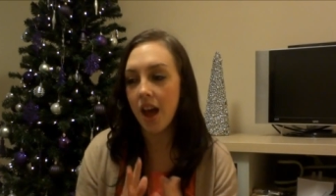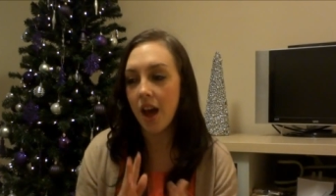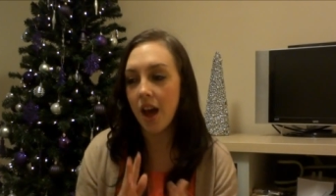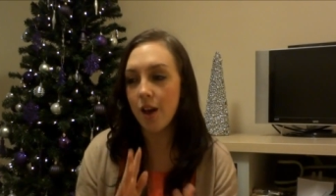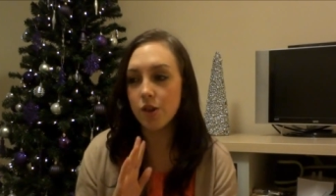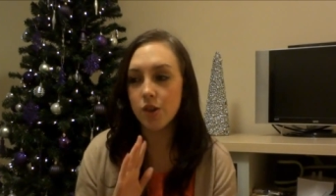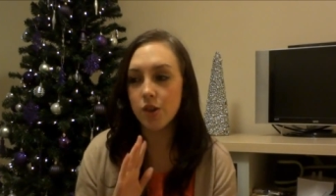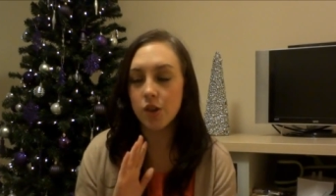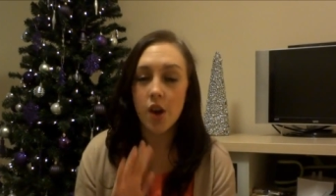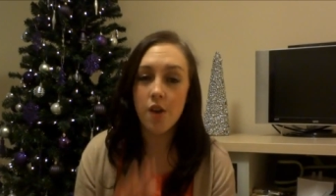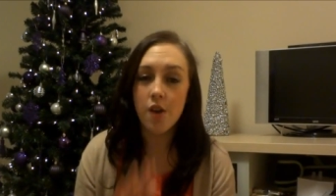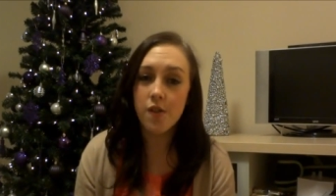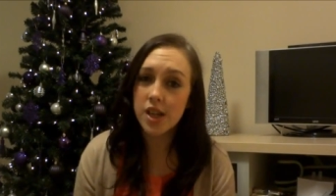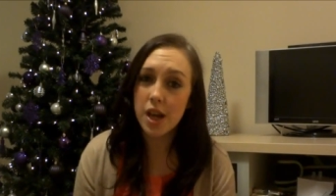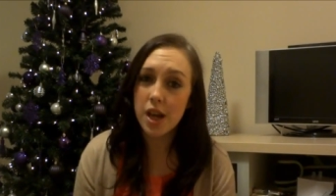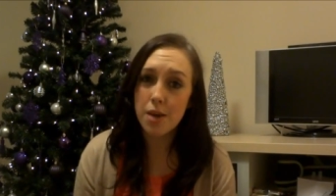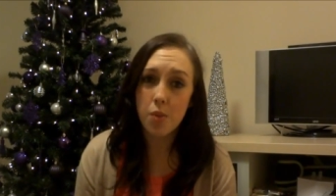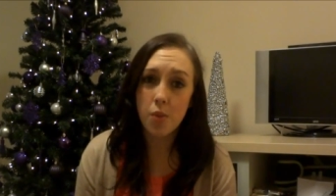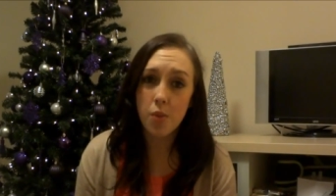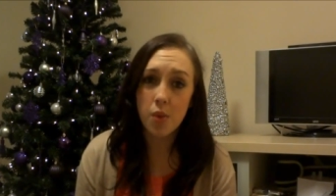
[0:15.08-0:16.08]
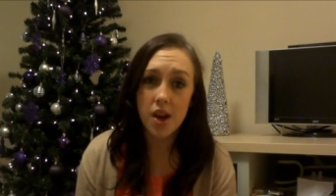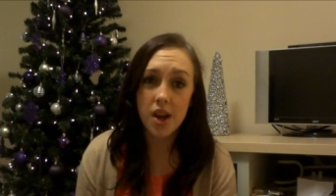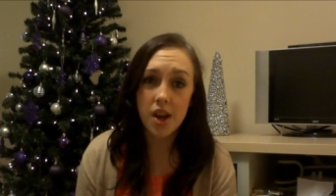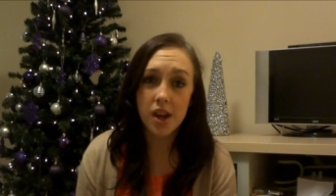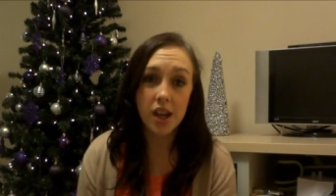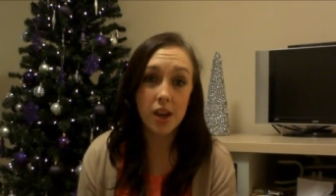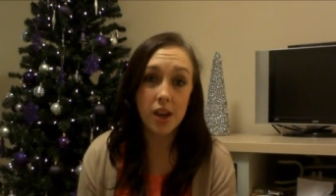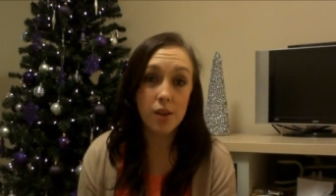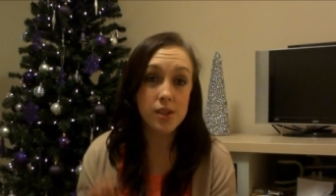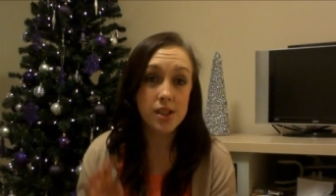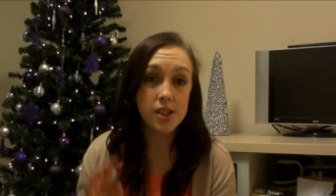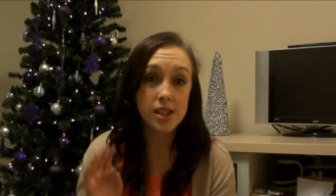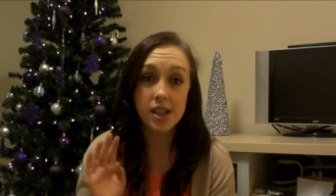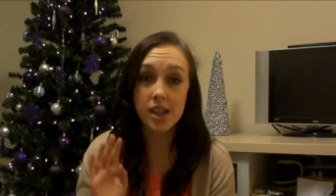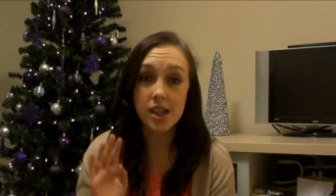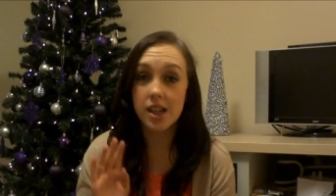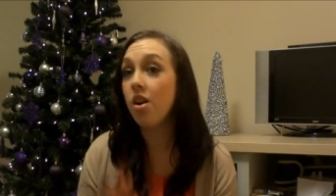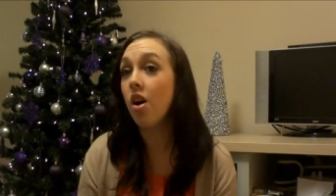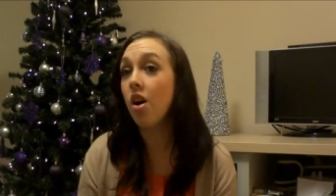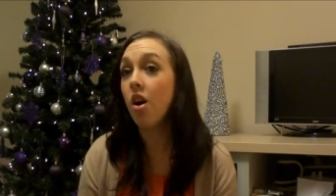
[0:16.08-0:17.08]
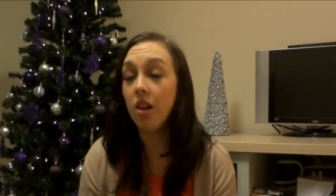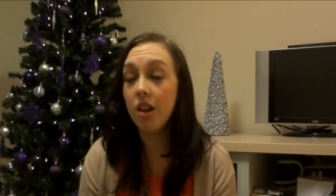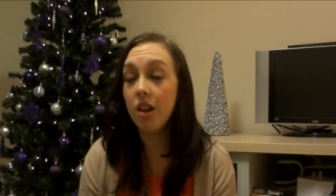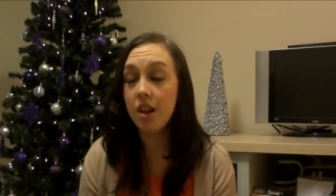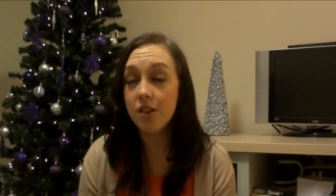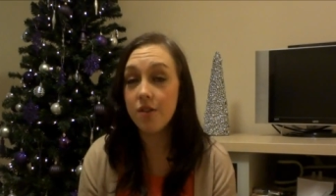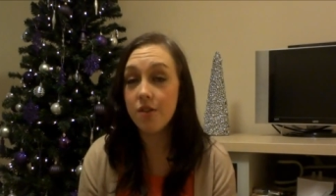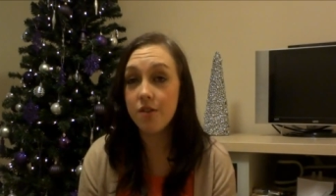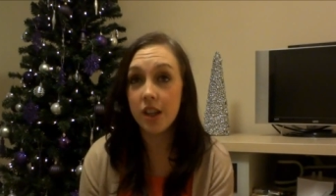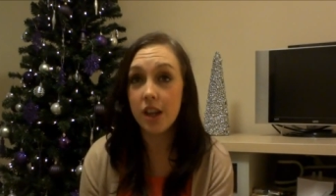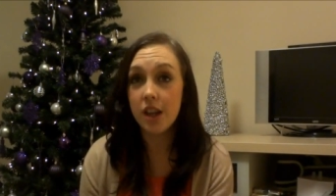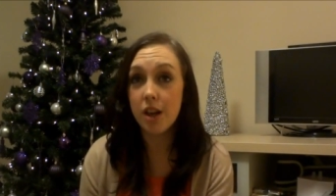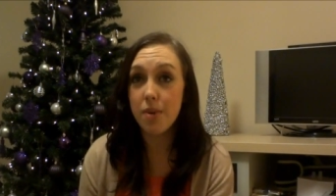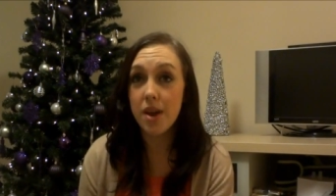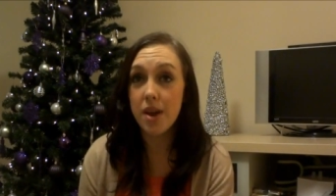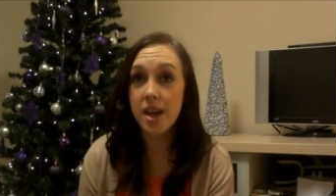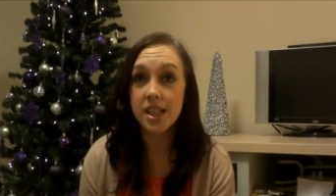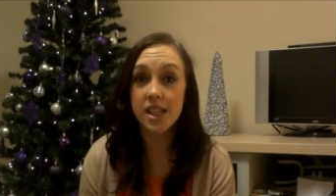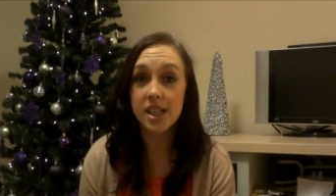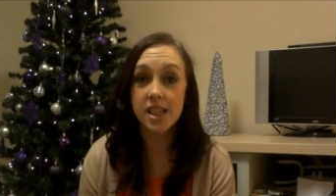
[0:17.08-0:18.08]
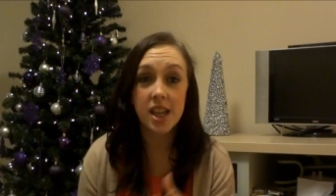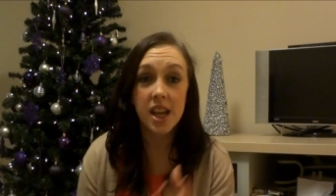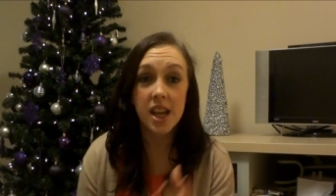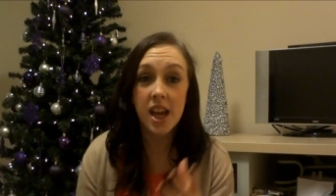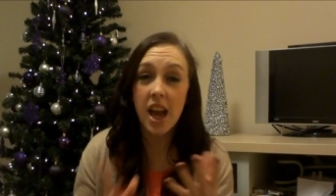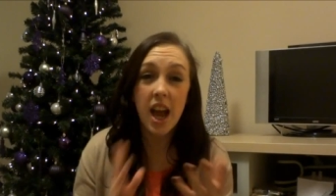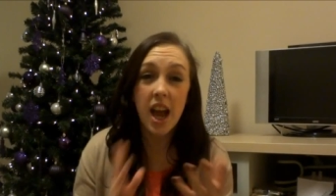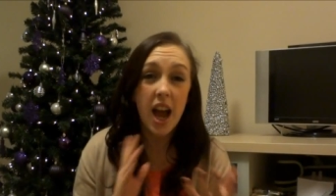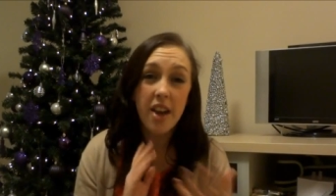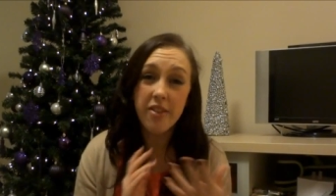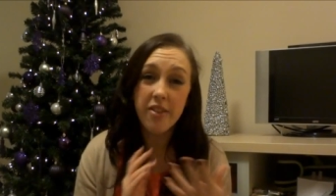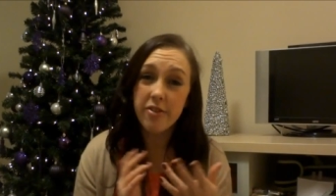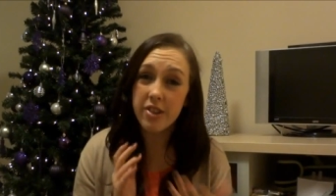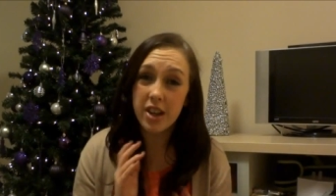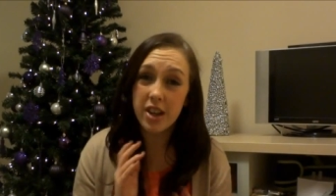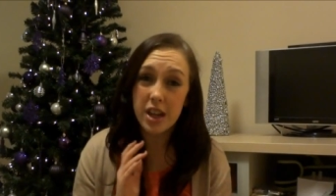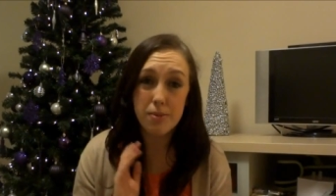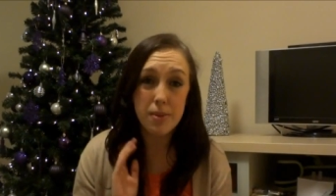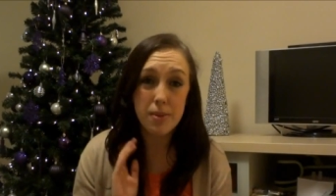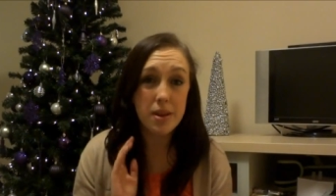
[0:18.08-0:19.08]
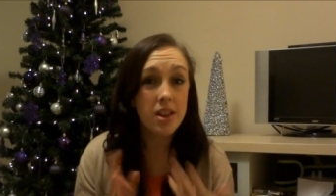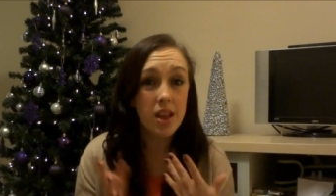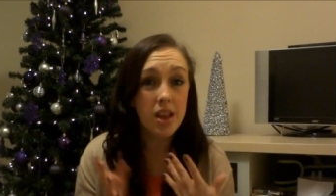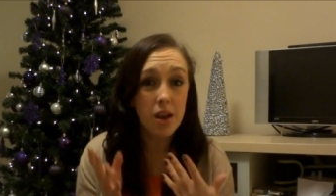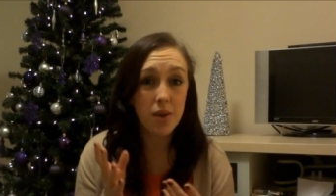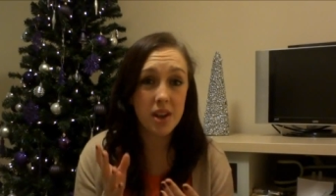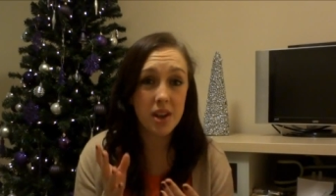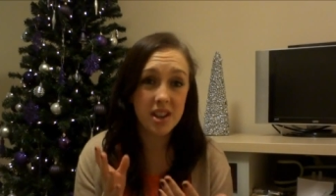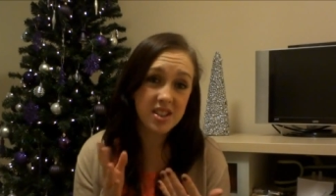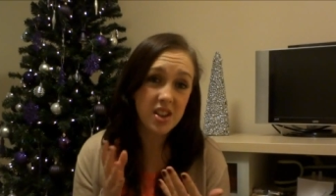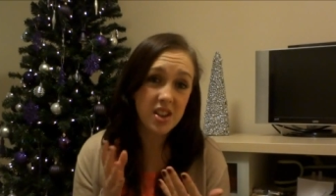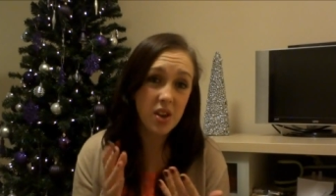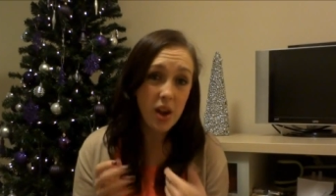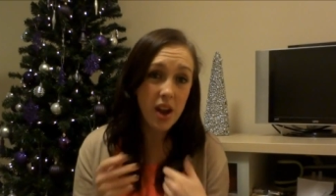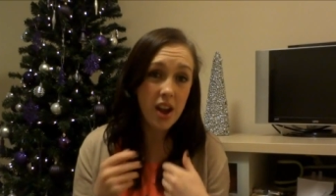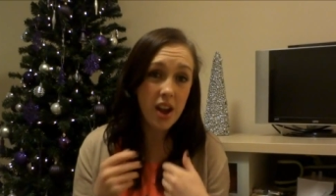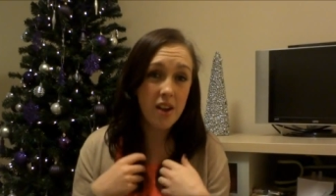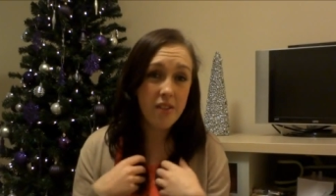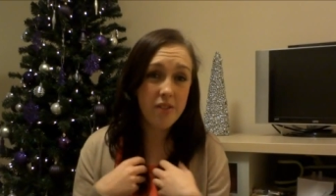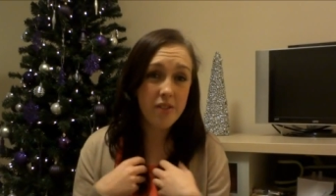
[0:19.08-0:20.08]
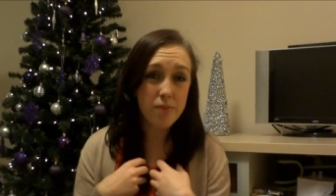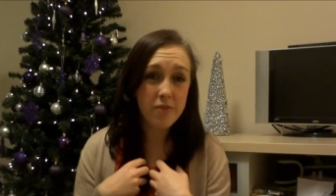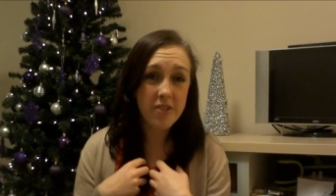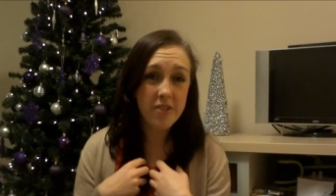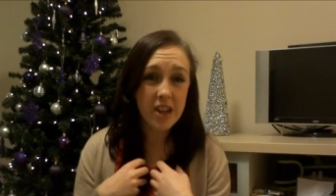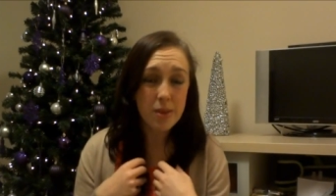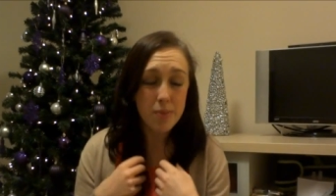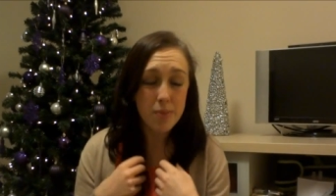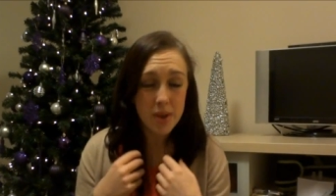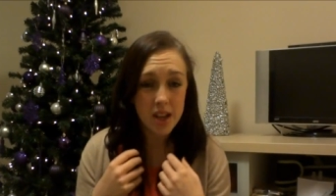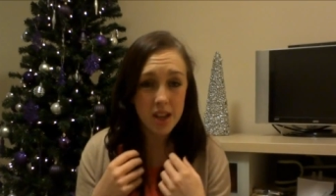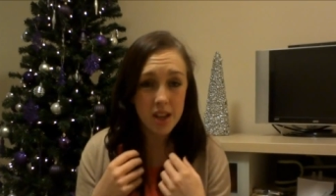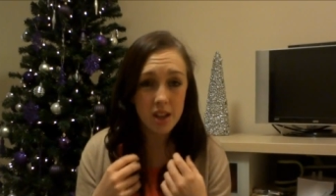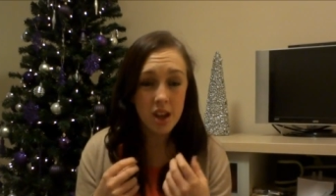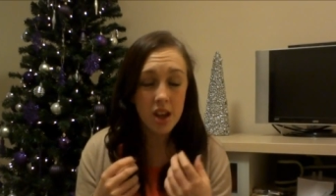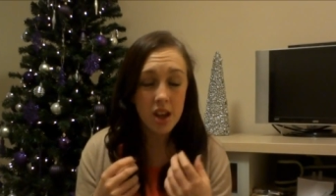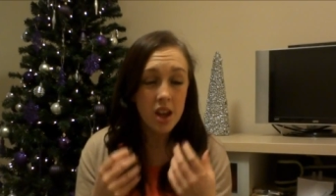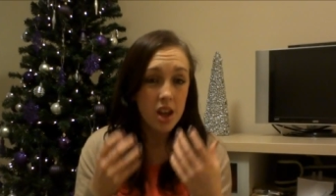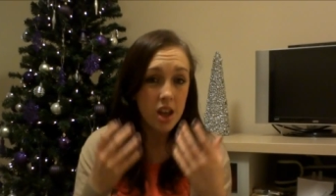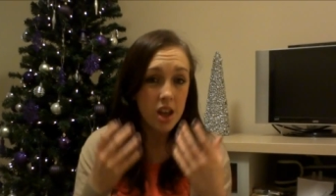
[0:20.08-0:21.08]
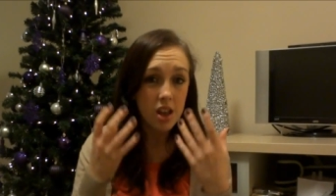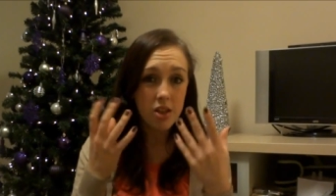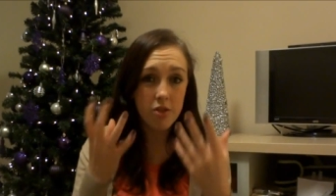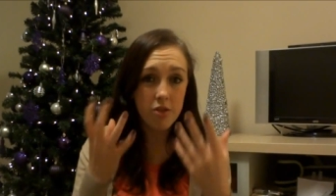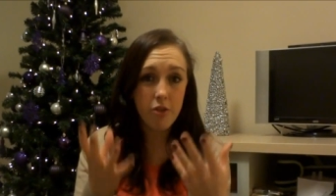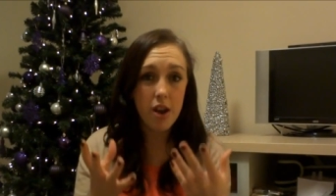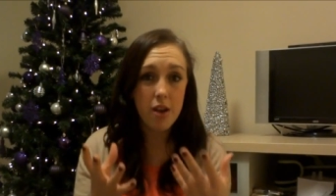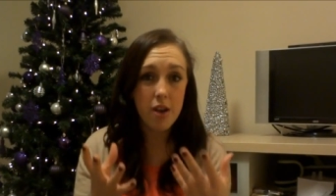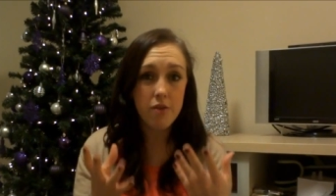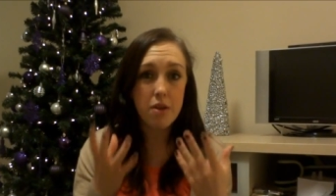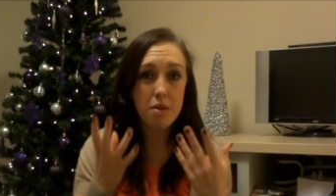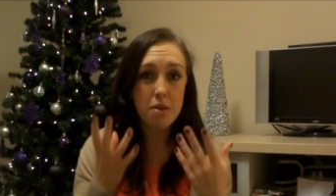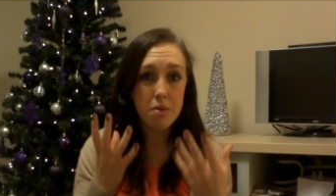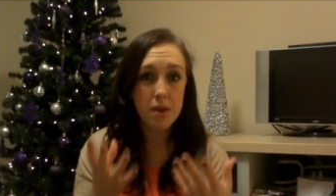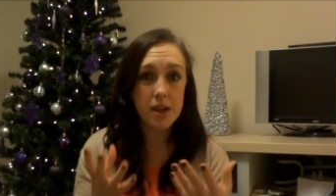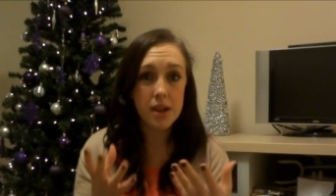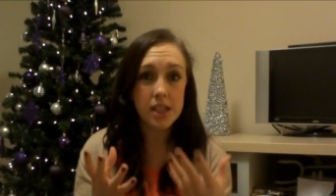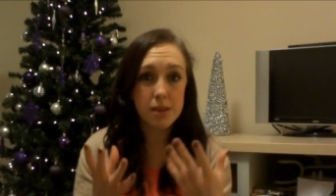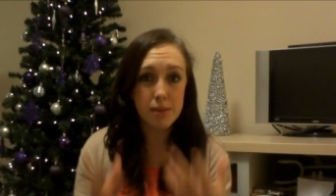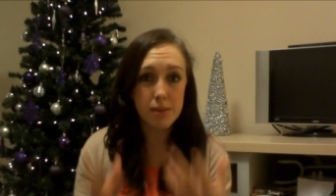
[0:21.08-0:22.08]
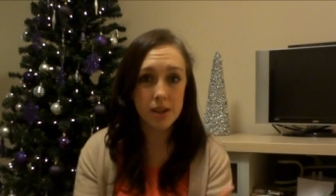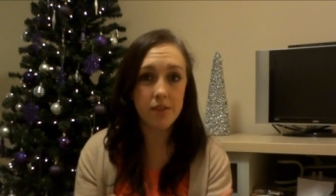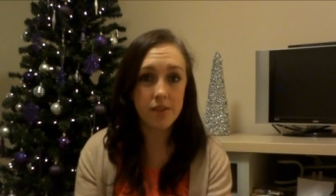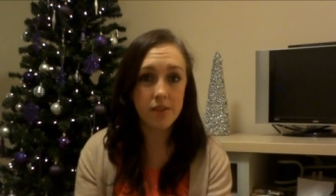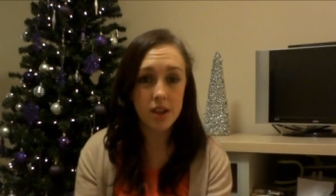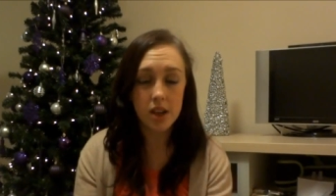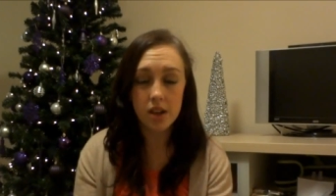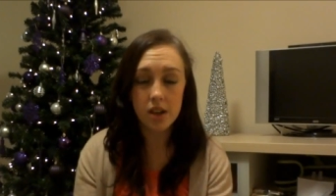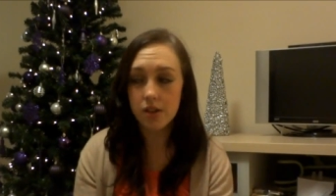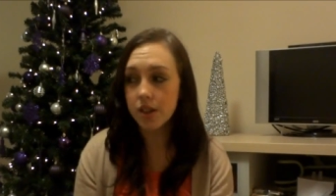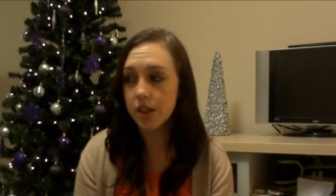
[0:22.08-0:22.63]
was doing overtime at work, I was in Holland for a little bit, and I haven't really been that well, so I haven't really been in the right frame of mind to make a video.